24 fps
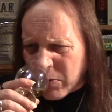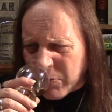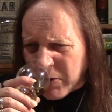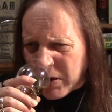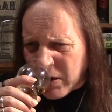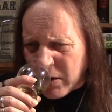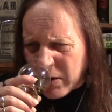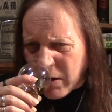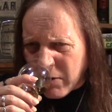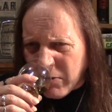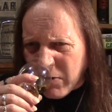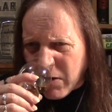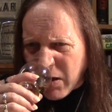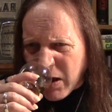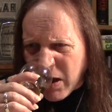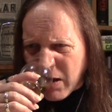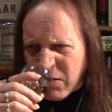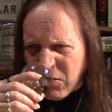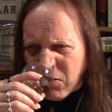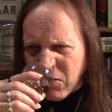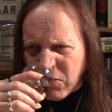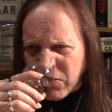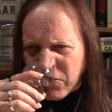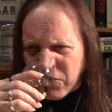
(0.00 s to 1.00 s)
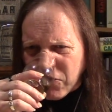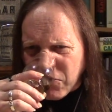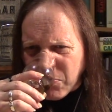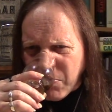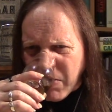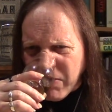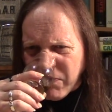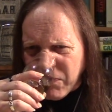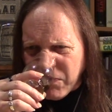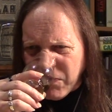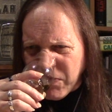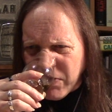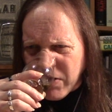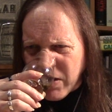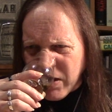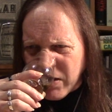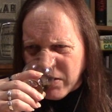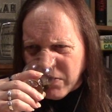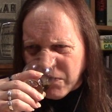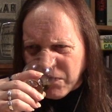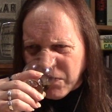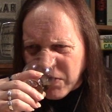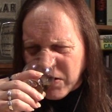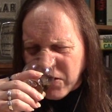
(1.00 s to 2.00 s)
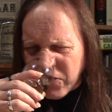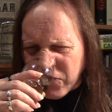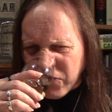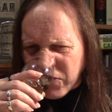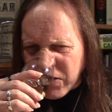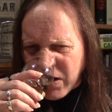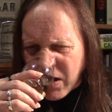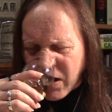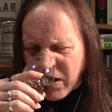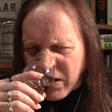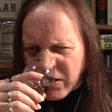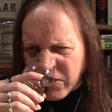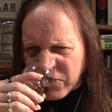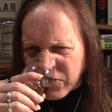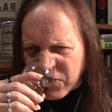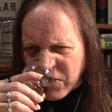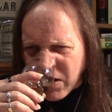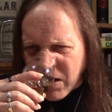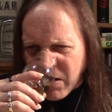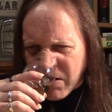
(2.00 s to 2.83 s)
I mean, I don't know how long it's spent in the finishing cask.